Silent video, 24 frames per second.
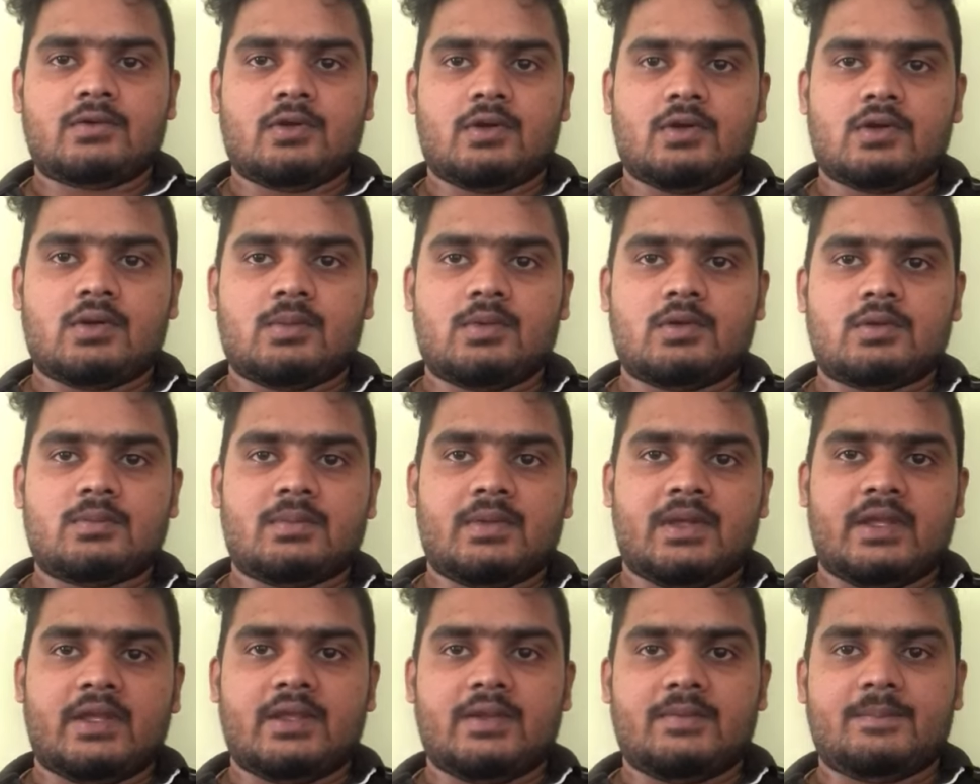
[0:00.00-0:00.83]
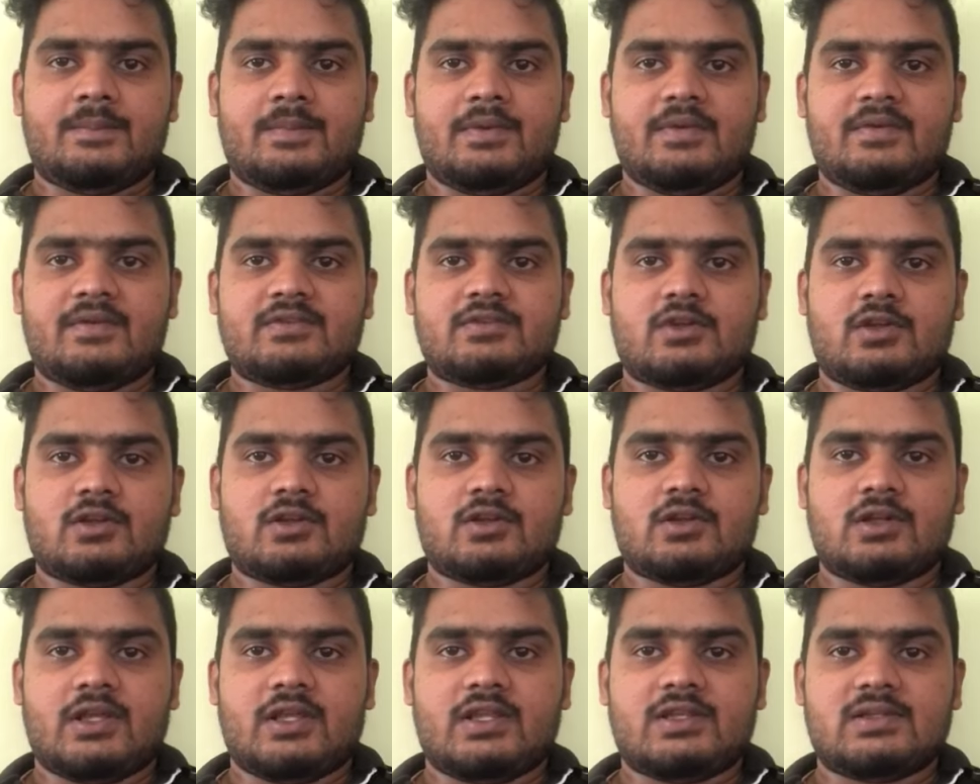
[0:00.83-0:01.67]
talk about my previous
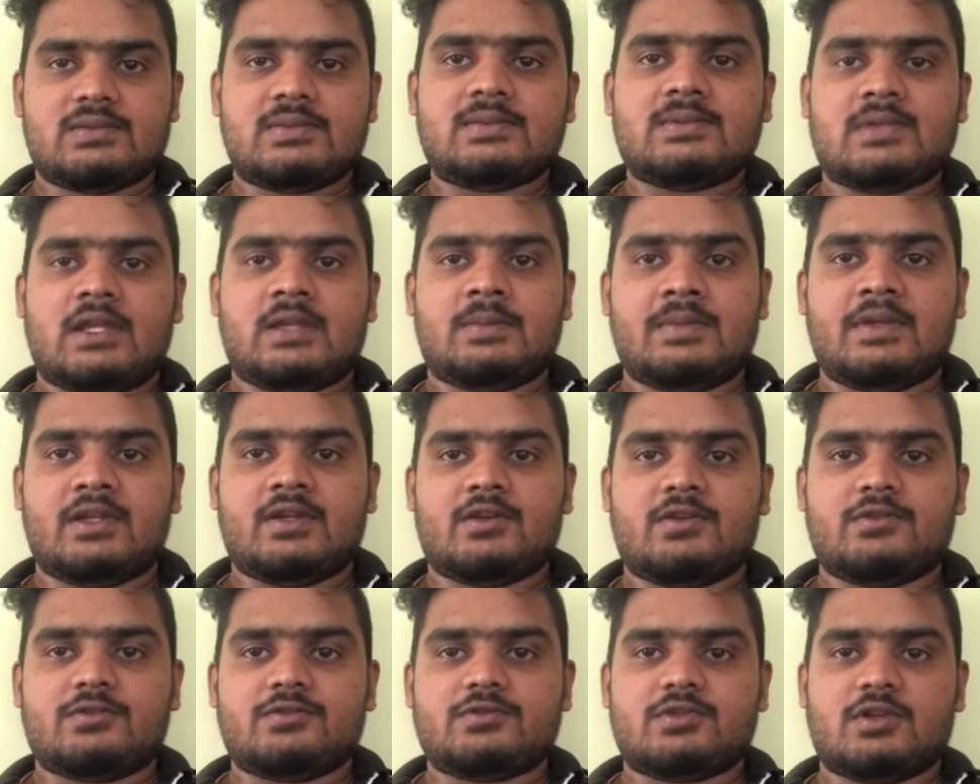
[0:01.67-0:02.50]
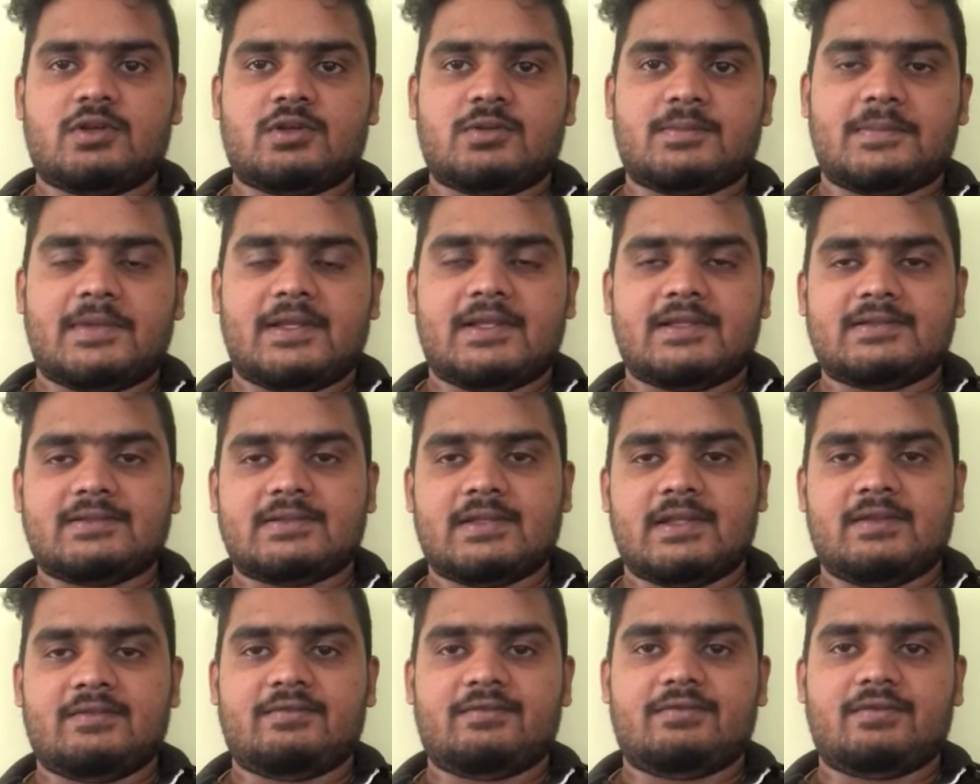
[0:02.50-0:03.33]
organization. Let me introduce out
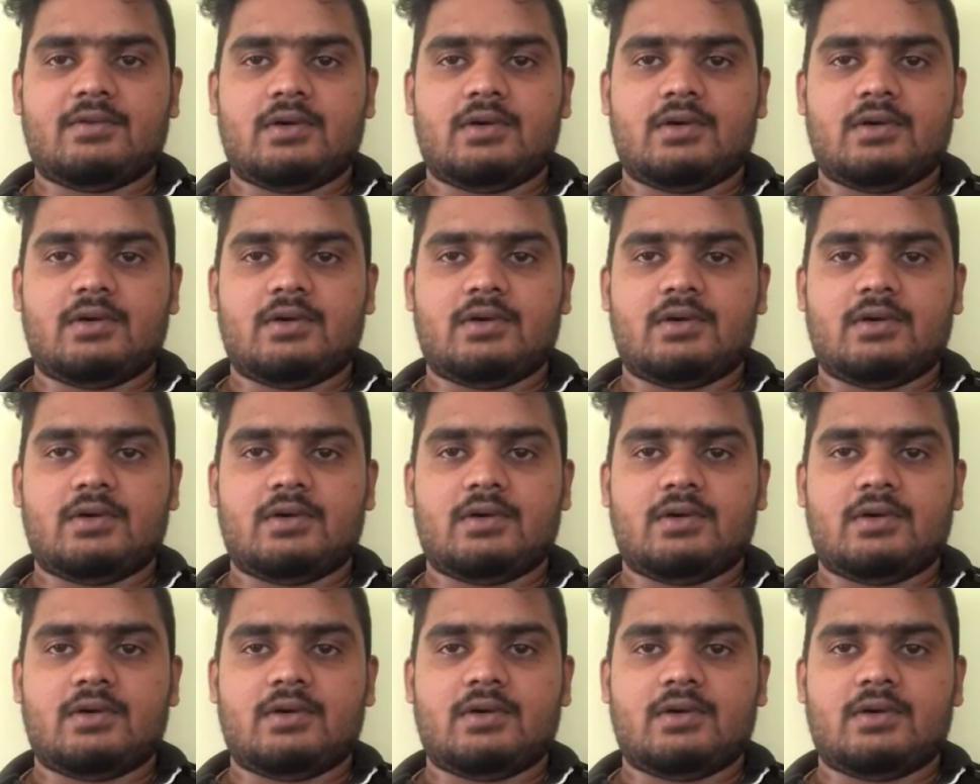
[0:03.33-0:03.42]
myself.